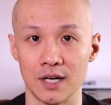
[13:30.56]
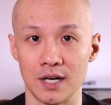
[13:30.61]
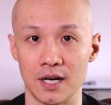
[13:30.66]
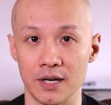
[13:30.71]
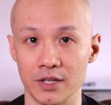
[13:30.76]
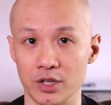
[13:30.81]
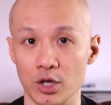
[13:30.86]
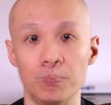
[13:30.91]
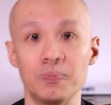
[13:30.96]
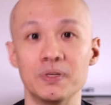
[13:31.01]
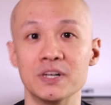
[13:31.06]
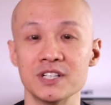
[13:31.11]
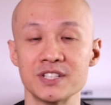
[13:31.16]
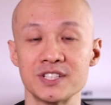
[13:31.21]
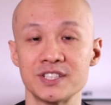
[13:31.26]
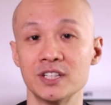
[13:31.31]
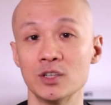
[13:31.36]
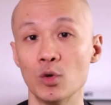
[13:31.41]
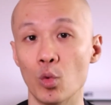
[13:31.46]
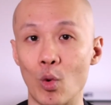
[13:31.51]
your
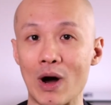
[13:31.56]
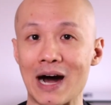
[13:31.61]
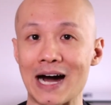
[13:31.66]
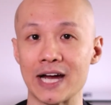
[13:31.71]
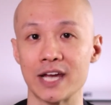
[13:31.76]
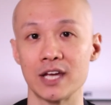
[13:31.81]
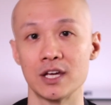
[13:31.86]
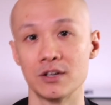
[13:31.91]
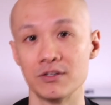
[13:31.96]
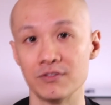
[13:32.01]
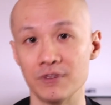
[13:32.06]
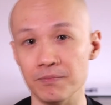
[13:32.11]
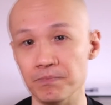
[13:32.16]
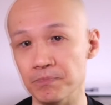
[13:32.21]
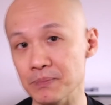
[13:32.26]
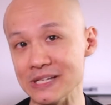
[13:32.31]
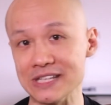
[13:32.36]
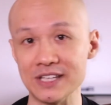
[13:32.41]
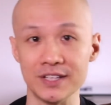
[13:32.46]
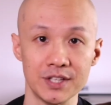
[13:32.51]
personal why for
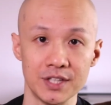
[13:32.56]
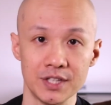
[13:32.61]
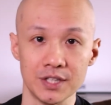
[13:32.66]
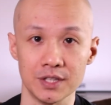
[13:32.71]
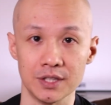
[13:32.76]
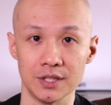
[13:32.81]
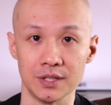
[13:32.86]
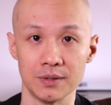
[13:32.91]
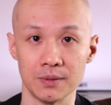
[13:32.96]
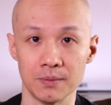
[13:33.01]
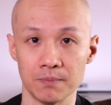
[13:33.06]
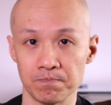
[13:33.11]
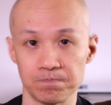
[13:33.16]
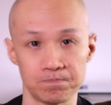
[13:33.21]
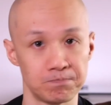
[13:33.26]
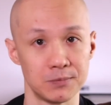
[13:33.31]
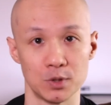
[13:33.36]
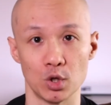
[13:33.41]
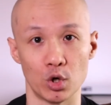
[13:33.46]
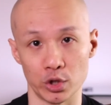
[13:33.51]
being here.
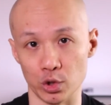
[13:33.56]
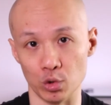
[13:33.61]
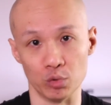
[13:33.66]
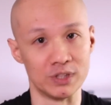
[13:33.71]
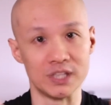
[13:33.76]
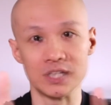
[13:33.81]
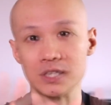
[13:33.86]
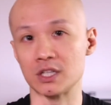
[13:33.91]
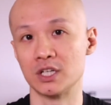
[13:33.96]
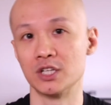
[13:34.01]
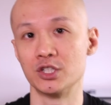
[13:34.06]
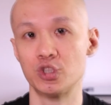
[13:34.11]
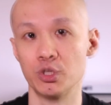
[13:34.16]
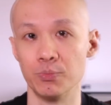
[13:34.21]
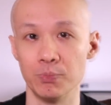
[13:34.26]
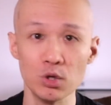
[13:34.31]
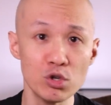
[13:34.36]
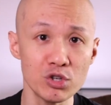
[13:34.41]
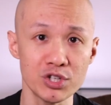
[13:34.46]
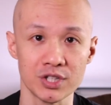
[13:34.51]
Your unique
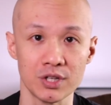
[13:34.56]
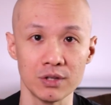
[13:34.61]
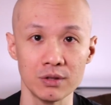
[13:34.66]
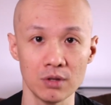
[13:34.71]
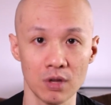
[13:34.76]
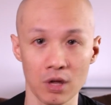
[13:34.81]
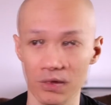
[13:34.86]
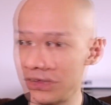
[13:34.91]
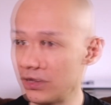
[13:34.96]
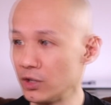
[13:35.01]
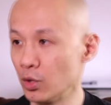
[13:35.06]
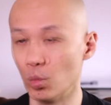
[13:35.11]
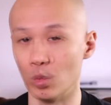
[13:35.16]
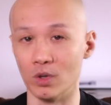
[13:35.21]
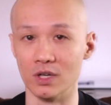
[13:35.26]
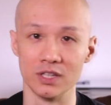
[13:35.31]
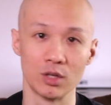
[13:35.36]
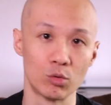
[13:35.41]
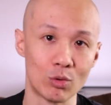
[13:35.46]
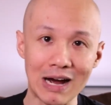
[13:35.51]
contribution to the
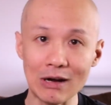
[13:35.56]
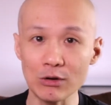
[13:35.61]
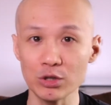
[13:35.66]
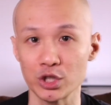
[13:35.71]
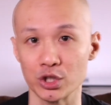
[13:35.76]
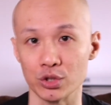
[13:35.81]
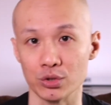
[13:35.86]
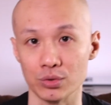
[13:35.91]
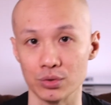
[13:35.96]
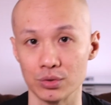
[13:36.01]
world around you.